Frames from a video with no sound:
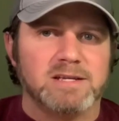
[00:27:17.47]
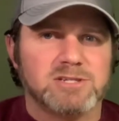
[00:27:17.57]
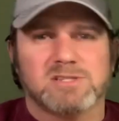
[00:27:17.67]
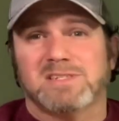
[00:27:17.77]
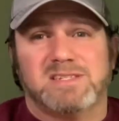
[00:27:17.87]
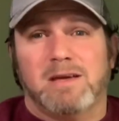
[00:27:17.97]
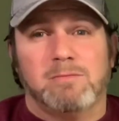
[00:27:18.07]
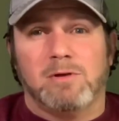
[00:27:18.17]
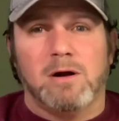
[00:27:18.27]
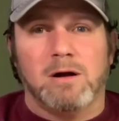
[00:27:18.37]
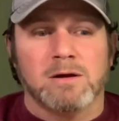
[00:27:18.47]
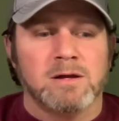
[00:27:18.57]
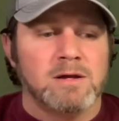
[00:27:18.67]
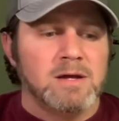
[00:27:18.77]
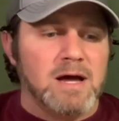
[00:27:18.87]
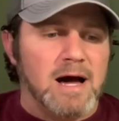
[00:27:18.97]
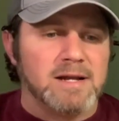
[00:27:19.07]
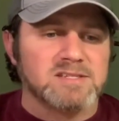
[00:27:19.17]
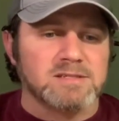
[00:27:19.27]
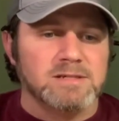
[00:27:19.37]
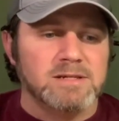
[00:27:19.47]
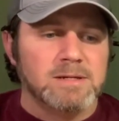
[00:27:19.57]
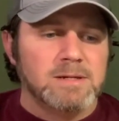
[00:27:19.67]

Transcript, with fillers: It's just a table hog, honestly.